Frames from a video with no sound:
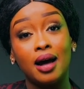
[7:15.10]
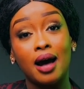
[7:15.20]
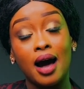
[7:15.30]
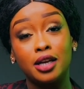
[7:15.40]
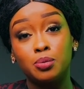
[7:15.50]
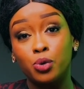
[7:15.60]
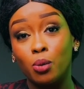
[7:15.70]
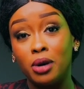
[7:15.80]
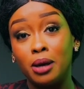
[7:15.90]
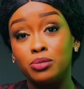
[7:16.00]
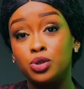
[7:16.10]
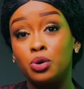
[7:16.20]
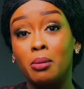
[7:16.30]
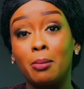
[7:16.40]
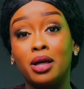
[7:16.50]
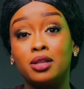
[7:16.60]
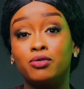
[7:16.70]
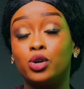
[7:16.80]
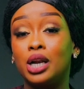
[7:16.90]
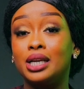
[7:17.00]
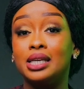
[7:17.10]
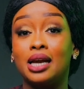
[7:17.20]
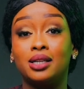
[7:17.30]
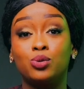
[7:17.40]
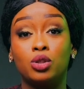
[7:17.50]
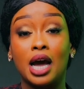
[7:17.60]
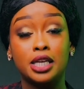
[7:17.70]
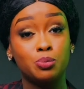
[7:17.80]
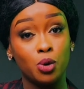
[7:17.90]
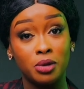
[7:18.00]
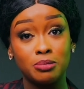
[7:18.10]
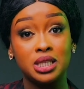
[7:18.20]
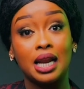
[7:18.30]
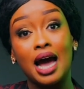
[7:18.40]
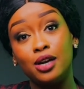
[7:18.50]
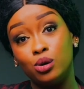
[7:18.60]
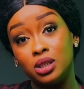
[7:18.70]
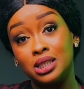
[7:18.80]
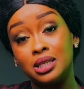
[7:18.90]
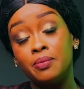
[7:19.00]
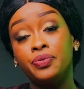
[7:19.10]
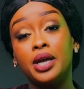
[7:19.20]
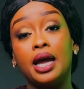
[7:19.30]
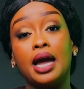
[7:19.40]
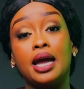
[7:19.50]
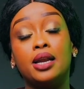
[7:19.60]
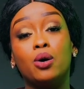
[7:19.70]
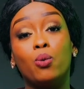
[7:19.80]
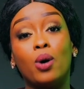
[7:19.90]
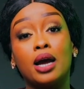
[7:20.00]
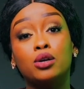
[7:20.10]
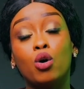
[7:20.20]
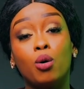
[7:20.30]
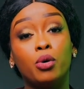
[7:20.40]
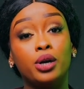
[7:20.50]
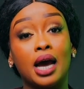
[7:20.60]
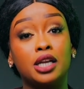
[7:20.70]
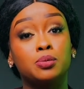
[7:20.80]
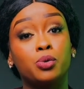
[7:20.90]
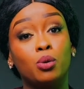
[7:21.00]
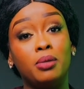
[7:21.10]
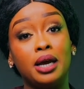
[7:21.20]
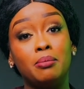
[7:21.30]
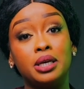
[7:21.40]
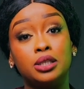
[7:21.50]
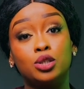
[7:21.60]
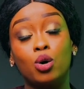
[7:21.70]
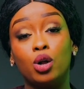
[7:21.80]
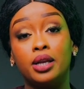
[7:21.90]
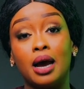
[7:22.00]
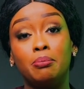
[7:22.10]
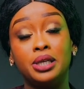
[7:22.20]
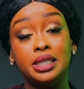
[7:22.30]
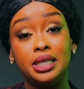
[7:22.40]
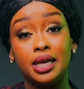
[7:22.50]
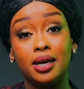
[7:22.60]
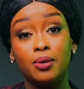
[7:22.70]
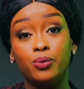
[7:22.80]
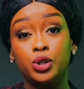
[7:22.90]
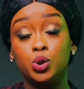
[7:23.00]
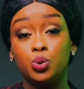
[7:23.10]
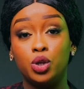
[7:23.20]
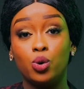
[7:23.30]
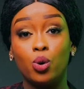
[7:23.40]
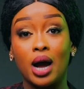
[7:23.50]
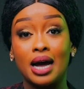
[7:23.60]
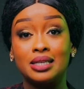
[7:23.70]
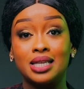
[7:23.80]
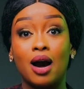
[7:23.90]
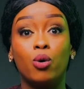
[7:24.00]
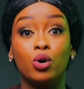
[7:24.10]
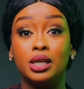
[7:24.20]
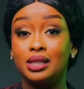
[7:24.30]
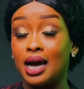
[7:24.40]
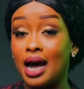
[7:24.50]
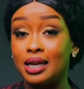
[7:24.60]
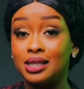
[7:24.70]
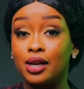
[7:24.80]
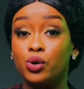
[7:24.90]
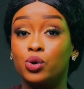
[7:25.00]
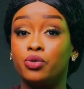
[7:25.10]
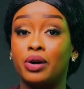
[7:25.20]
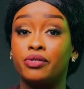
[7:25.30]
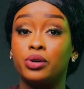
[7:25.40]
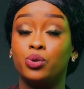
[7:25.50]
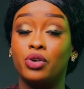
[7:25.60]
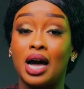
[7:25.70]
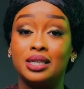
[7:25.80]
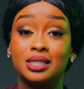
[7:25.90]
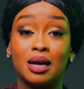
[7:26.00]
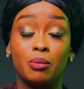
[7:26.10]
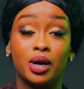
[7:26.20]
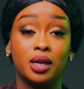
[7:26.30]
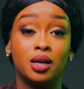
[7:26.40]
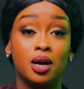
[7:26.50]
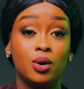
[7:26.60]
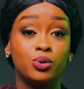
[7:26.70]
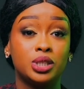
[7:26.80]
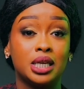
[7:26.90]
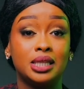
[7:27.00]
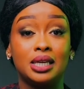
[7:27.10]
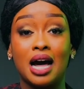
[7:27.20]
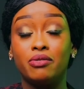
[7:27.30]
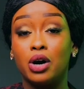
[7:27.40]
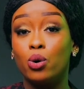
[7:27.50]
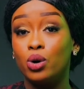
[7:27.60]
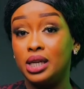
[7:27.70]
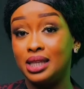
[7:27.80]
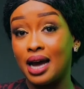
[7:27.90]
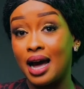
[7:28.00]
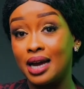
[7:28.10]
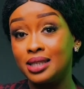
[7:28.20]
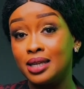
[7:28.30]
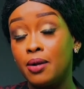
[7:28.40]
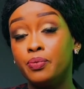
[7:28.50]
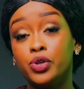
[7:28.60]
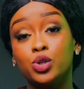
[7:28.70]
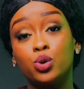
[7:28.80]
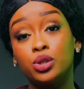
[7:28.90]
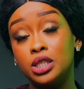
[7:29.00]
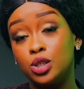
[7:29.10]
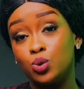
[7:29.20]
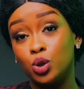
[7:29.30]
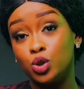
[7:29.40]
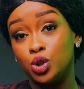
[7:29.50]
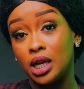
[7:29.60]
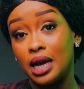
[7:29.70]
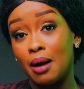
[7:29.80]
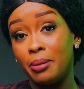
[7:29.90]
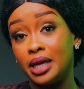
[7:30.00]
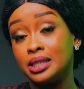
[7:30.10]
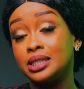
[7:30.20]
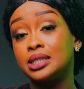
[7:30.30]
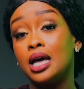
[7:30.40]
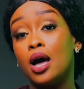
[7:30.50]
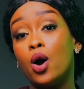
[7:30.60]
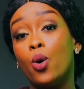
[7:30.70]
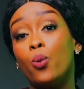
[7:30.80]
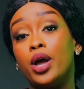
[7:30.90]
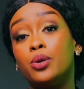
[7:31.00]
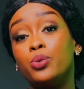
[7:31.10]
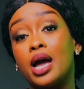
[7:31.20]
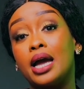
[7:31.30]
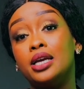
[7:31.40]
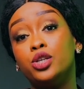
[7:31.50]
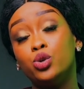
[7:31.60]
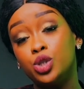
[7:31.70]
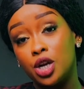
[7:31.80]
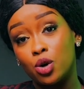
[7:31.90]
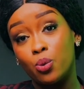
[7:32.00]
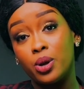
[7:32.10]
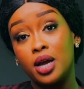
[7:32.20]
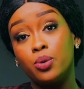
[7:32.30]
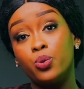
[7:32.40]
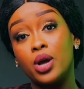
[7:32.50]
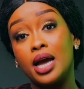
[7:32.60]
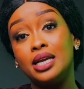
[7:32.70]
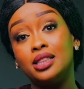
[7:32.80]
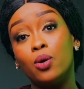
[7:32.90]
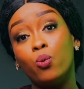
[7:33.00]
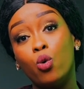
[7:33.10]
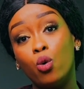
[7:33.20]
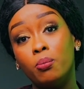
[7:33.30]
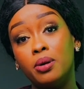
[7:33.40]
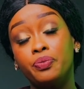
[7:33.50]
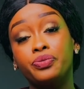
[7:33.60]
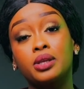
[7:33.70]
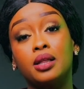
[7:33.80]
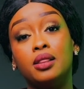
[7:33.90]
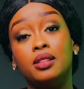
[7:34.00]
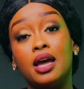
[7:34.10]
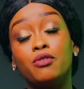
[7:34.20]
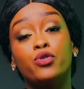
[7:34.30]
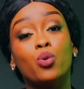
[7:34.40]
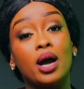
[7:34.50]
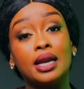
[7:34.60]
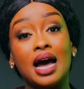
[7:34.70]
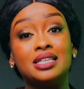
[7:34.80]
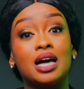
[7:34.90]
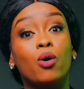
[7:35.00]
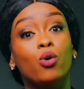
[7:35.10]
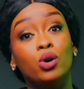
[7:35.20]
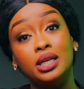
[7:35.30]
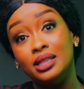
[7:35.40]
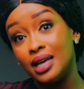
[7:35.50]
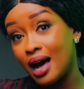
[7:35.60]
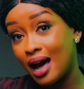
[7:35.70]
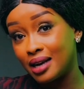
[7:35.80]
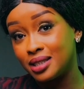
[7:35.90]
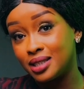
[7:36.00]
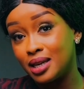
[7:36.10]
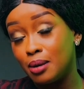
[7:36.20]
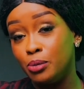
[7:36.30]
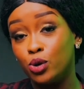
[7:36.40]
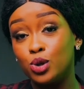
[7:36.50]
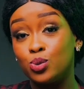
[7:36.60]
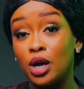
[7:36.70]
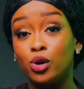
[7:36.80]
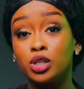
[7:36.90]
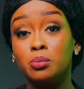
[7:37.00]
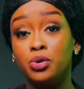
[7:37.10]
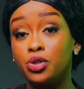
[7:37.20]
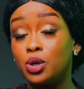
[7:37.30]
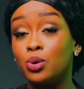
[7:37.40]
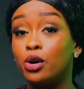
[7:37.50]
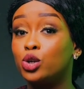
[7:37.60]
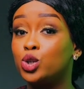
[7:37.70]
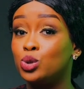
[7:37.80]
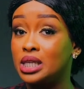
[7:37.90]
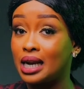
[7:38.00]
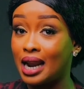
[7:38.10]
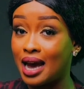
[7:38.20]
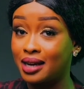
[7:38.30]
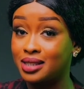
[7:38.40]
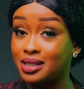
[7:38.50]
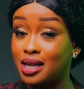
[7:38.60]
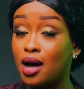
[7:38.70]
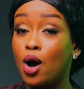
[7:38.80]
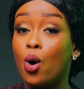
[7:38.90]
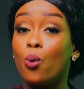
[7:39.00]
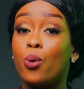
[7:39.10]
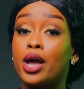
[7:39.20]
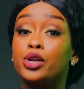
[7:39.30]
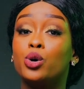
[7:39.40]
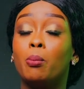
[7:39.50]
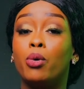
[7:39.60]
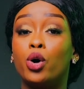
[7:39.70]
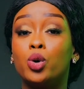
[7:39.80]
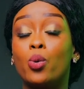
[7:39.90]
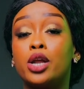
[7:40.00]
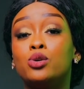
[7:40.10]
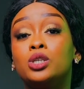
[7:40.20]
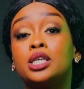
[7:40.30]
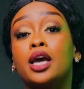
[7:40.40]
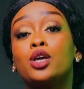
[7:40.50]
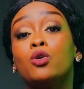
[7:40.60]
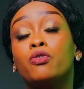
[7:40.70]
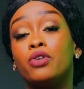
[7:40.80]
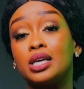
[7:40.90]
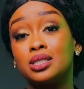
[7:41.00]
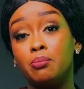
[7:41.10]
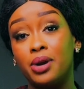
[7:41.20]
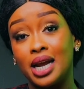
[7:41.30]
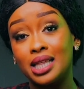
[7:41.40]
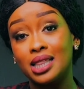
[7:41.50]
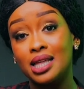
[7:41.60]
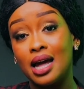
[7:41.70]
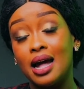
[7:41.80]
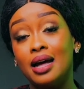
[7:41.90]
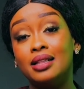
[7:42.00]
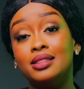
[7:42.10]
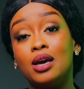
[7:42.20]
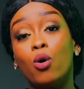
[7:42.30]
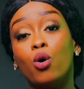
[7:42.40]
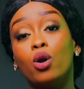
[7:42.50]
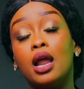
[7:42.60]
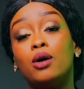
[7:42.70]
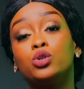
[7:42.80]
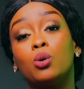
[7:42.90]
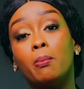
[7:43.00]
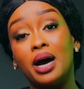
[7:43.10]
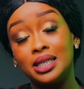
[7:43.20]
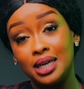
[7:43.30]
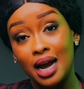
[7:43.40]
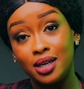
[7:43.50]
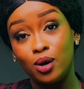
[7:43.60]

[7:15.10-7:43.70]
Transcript: heart problems? Remember, they've only dealt with heart problems in adults. And one common heart problem is called a PDA, which we know as a hole in the heart. I know you've had someone who said they have a hole in the heart. So this is what usually happens. When we are in utero, when we are in the womb, everyone has a hole in the heart because we are not breathing, we are not using lungs. When you're born, when you take your first breath, the hole automatically